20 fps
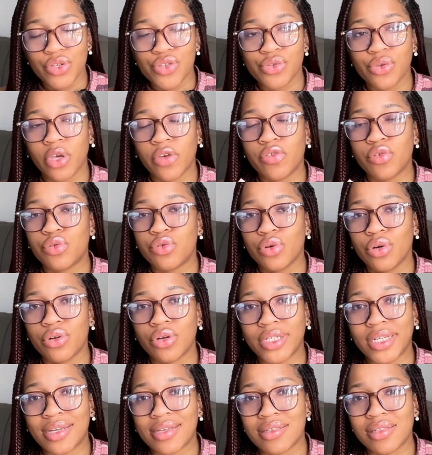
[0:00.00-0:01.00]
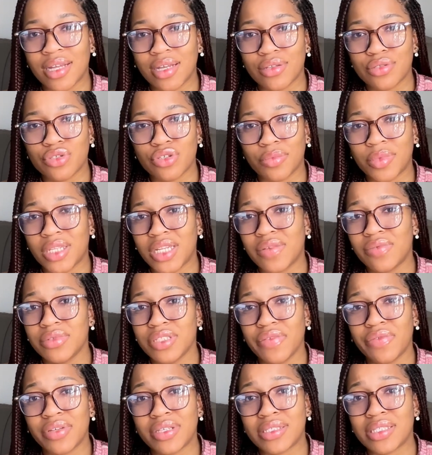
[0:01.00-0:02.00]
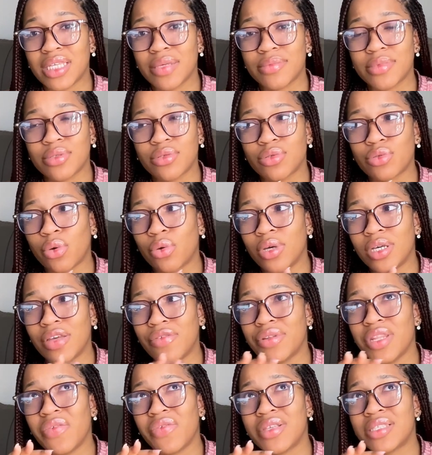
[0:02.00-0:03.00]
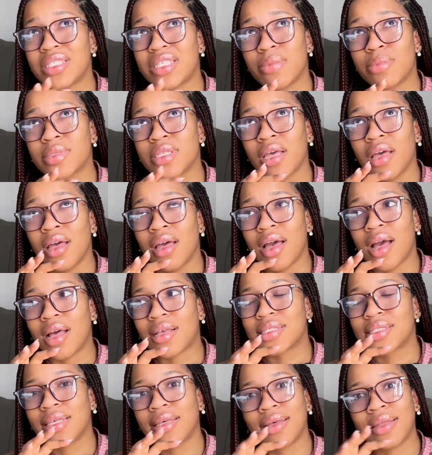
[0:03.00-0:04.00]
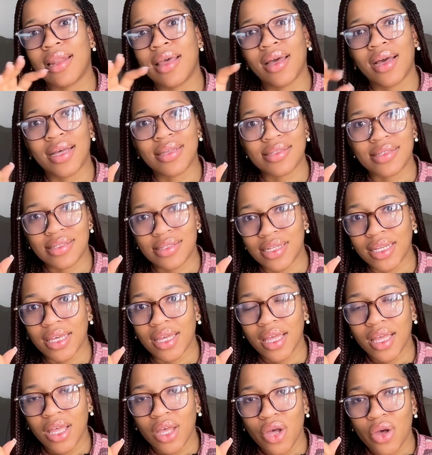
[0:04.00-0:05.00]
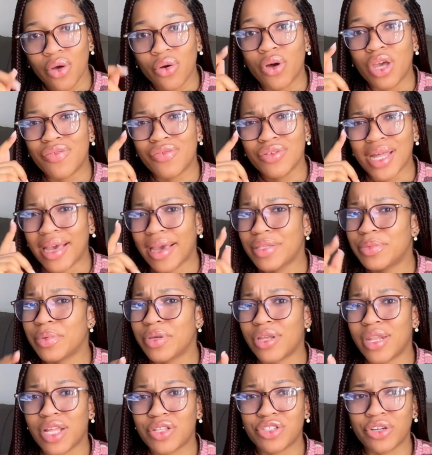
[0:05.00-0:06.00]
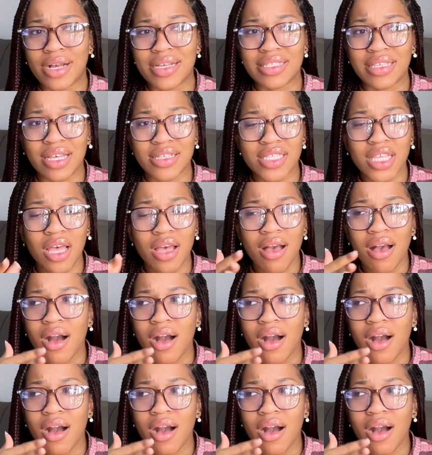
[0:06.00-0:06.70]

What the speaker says: So if you don't understand something, even if it seems as clear as day, or even, I hate when a lecturer says,